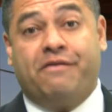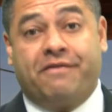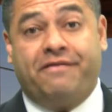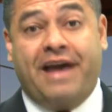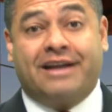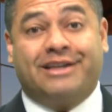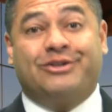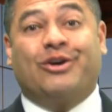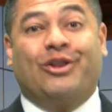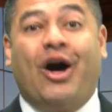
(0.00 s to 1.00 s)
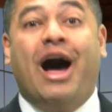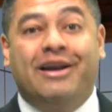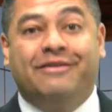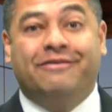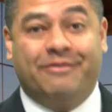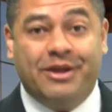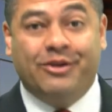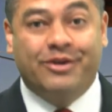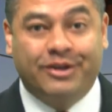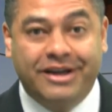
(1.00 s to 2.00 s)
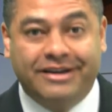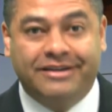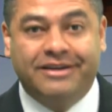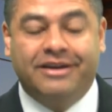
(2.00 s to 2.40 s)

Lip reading: I know for a fact, it took a lot from Hillary Clinton.